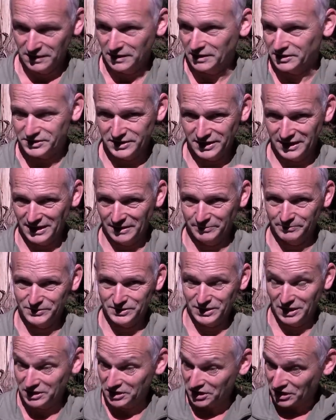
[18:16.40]
a setup
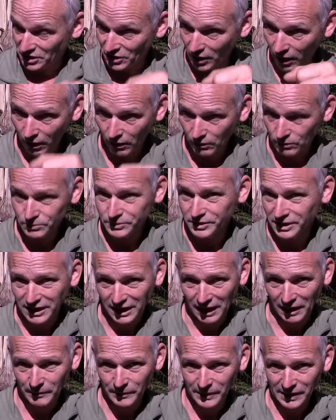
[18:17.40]
so you can hold the
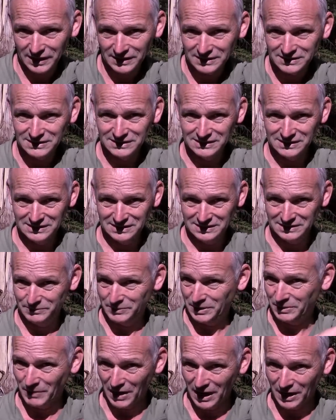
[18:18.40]
camera,
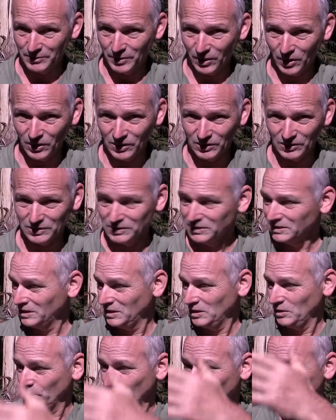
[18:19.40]
be mobile,
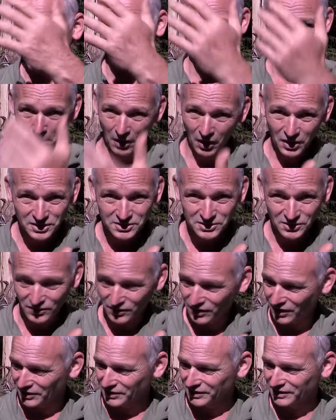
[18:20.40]
with a
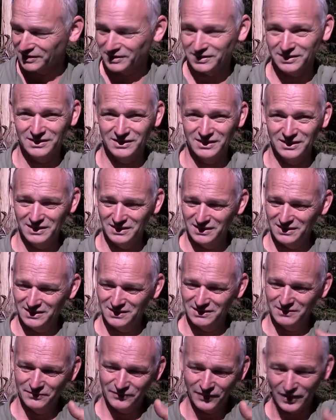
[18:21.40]
monitor on it,
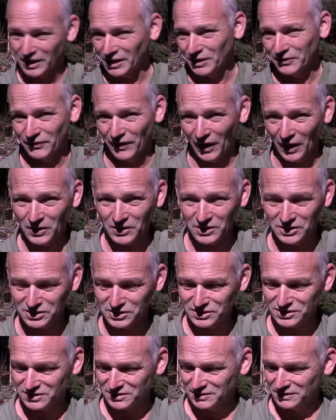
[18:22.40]
follow
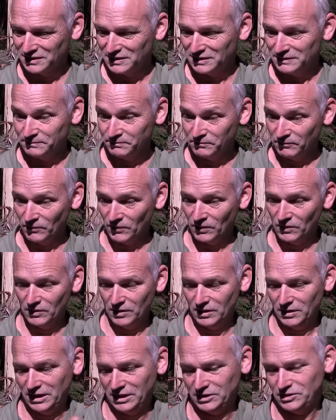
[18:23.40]
focus,
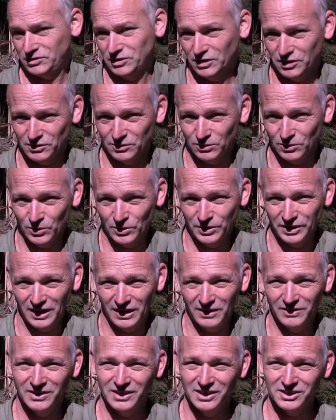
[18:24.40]
external
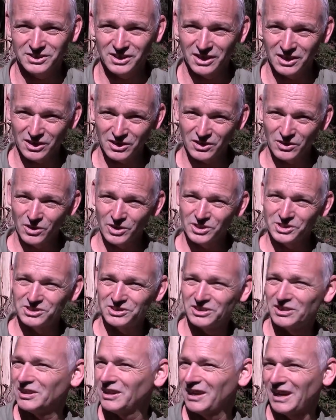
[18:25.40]
audio, it's going to
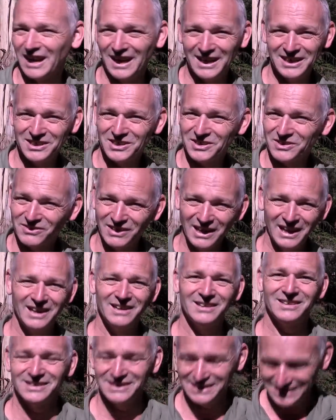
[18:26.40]
cost you
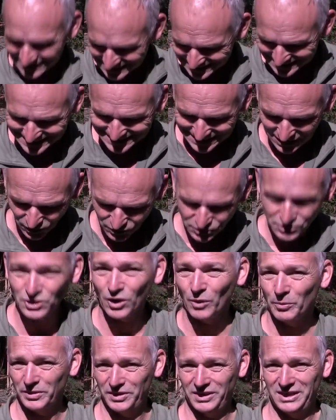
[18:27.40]
$8,000 easy on
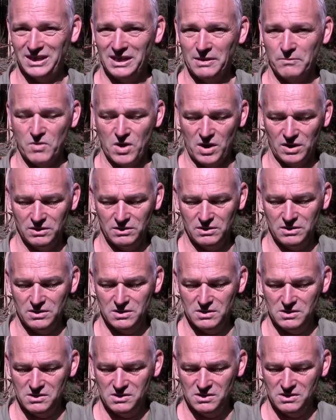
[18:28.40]
top of the camera.
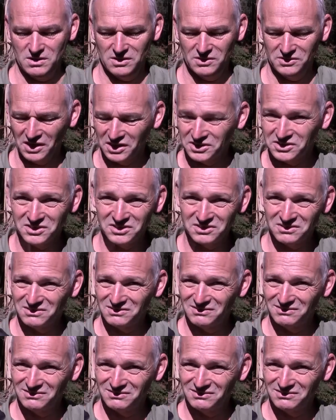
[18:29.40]
So it's